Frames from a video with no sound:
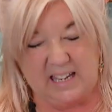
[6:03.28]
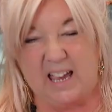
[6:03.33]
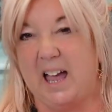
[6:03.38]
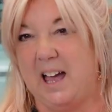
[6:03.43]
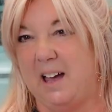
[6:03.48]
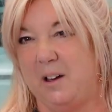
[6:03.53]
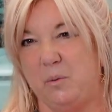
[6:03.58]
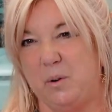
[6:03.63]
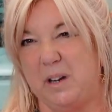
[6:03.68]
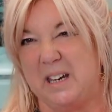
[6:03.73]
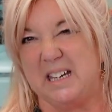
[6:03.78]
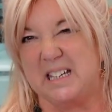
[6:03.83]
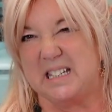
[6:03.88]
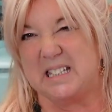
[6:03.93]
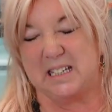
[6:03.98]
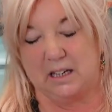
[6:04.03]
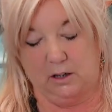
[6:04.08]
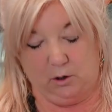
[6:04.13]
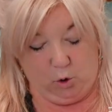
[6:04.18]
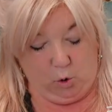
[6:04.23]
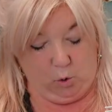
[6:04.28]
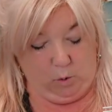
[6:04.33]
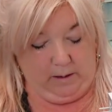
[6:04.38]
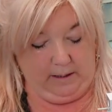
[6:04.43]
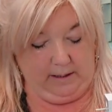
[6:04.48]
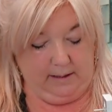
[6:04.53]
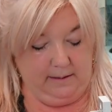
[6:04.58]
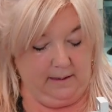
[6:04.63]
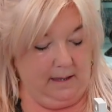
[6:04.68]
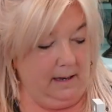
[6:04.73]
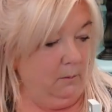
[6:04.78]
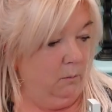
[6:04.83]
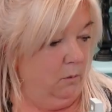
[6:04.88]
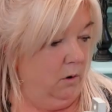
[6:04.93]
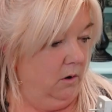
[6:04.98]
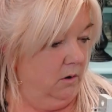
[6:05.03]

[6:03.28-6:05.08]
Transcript: how easy and quick that